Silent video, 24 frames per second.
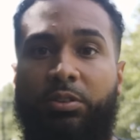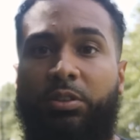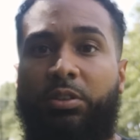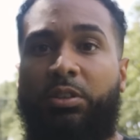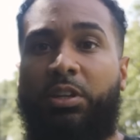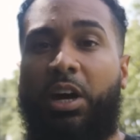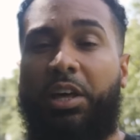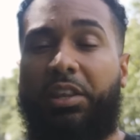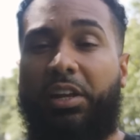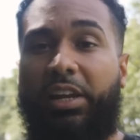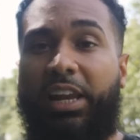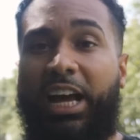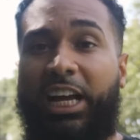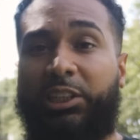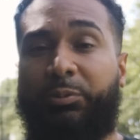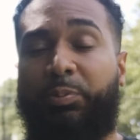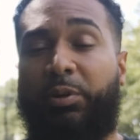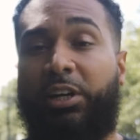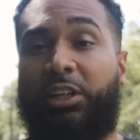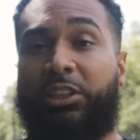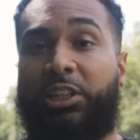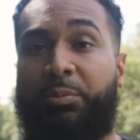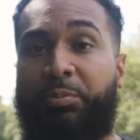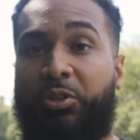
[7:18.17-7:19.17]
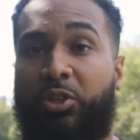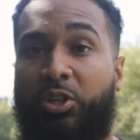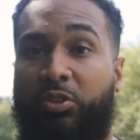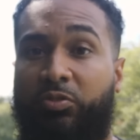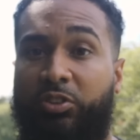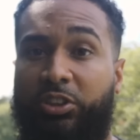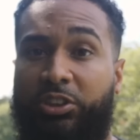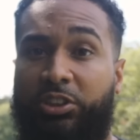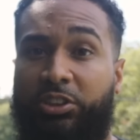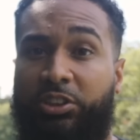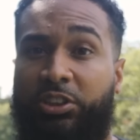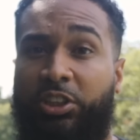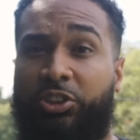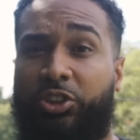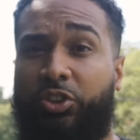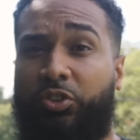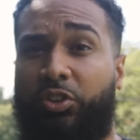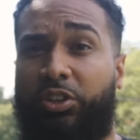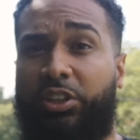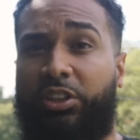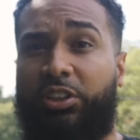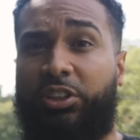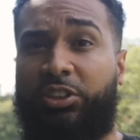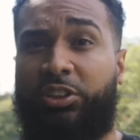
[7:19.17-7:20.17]
Now the last product I'll be over is the
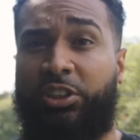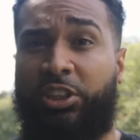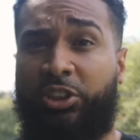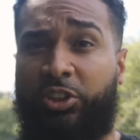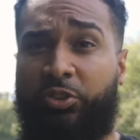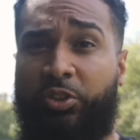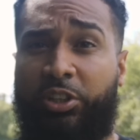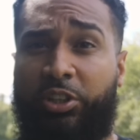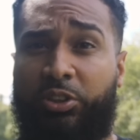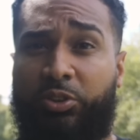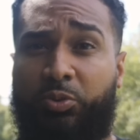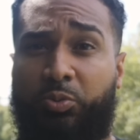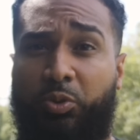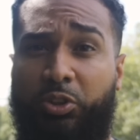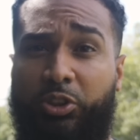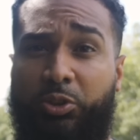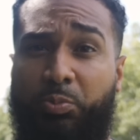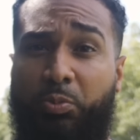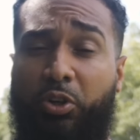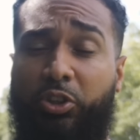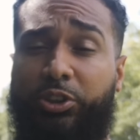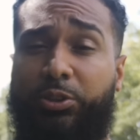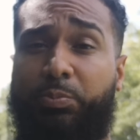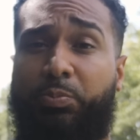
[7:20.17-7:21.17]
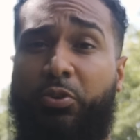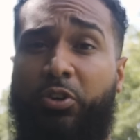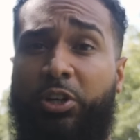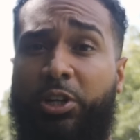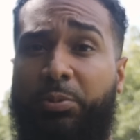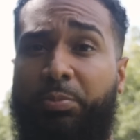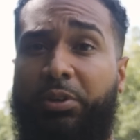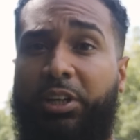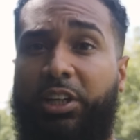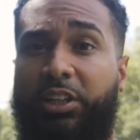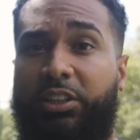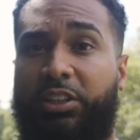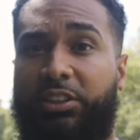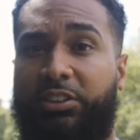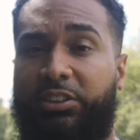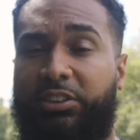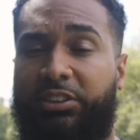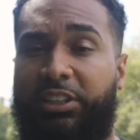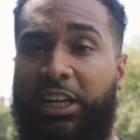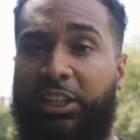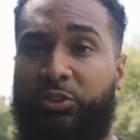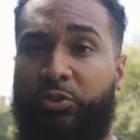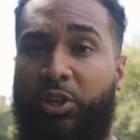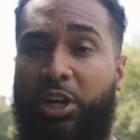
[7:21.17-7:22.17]
sunscreen. The sunscreen is what's most important to me because that's